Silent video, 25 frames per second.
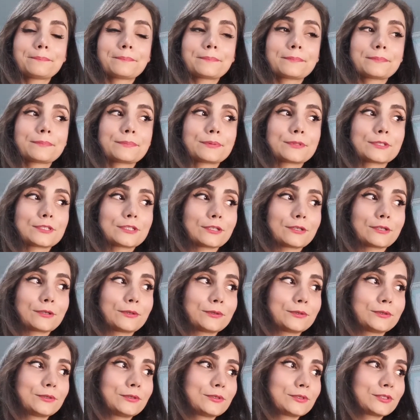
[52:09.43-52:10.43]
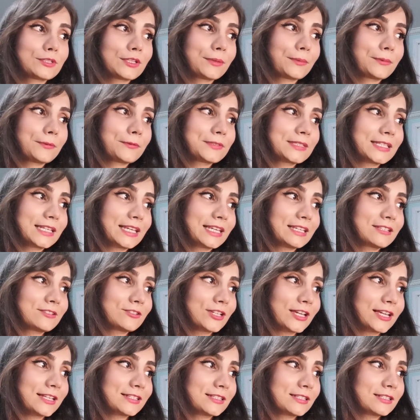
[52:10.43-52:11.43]
So those type of second
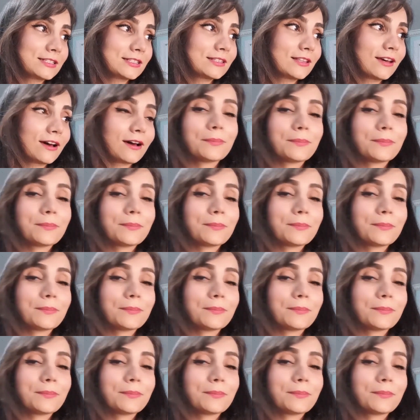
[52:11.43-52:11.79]
chances, not.